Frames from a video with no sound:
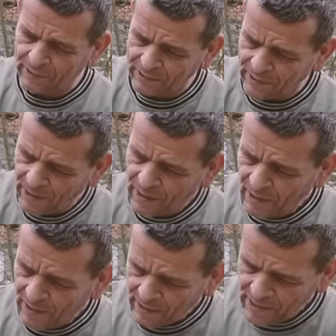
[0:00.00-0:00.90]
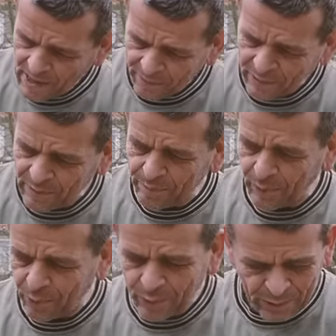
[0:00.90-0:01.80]
It it had these
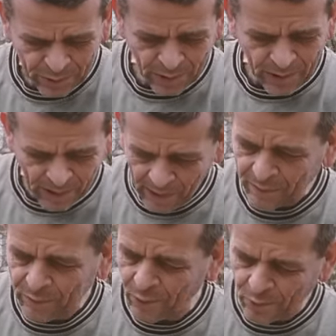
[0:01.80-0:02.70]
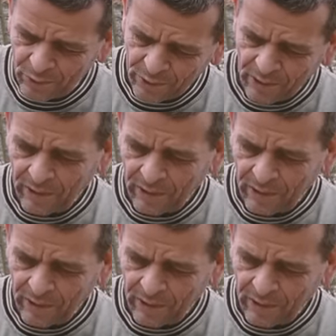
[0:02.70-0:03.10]
bluish uh, kind of tones.